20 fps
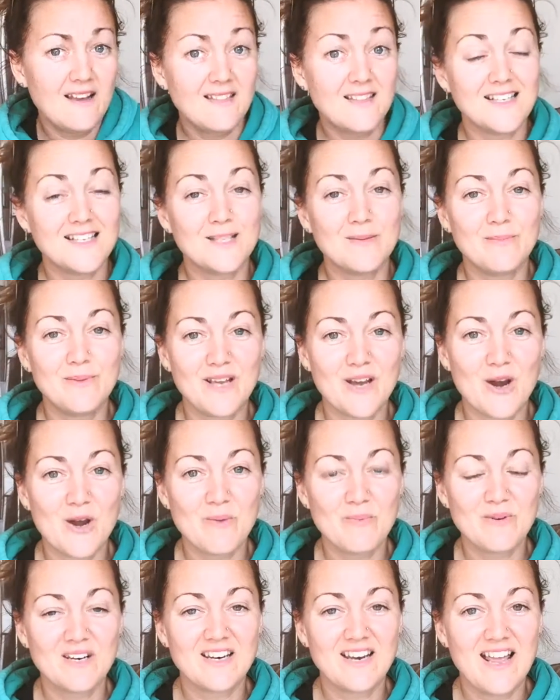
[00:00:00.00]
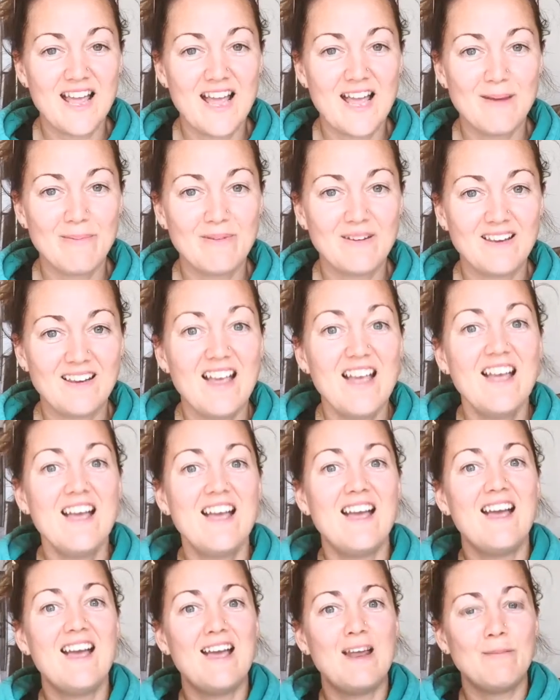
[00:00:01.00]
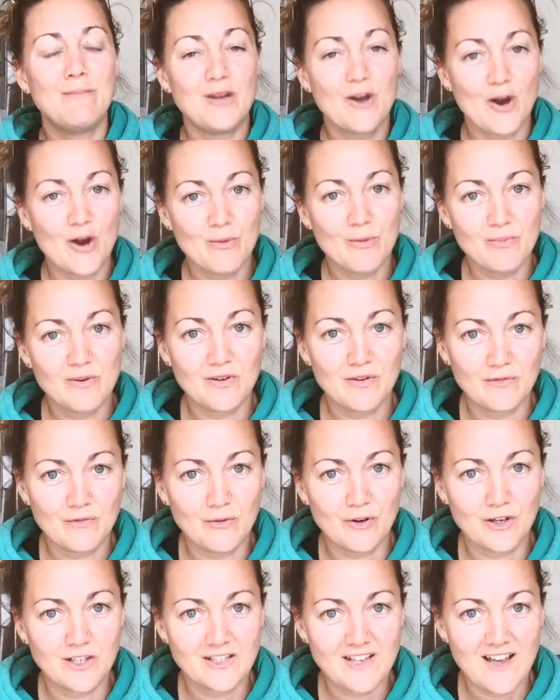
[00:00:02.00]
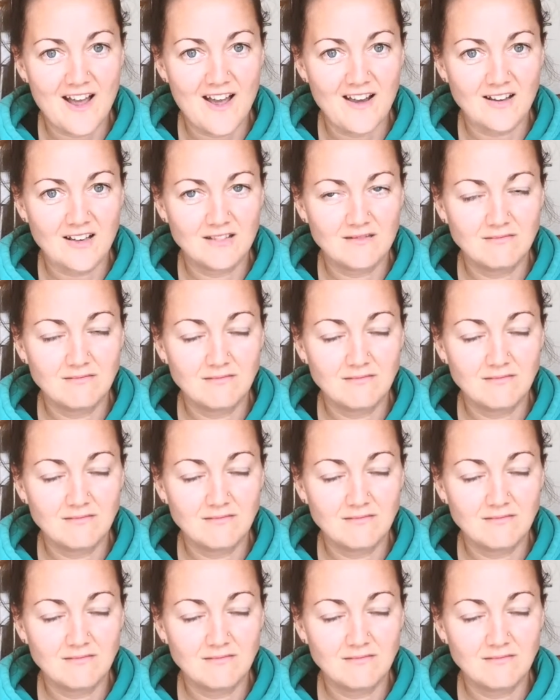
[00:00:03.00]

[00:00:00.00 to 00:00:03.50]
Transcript: than to be open and happy and be open for attack.